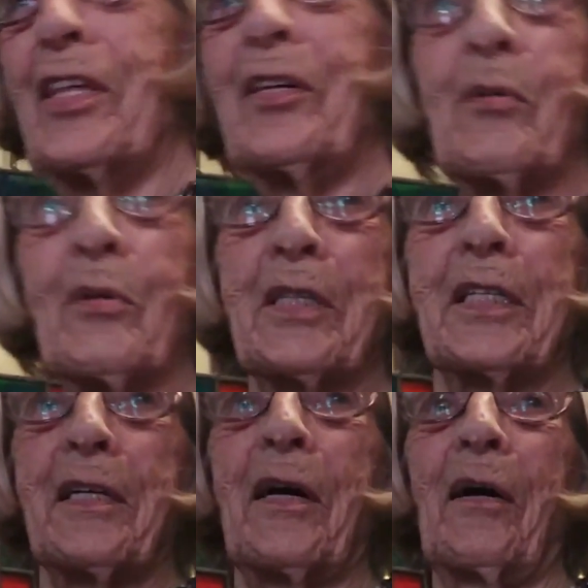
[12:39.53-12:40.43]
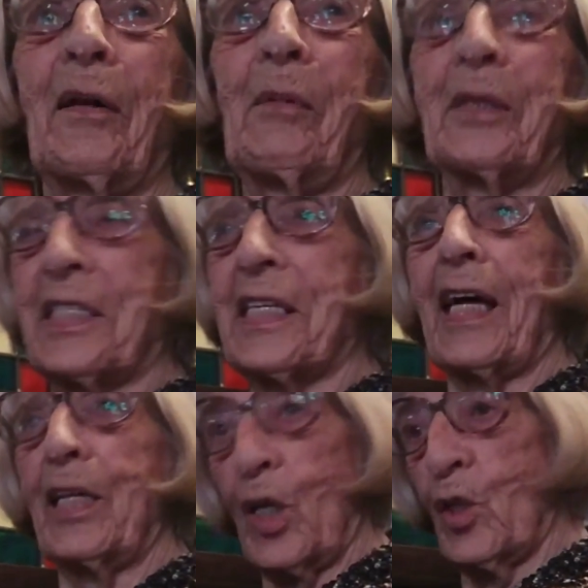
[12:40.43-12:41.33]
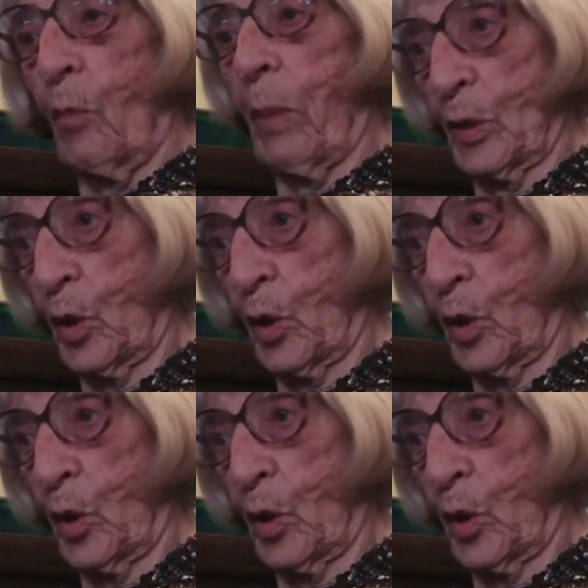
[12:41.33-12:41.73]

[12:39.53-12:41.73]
They used to say, I must say you're double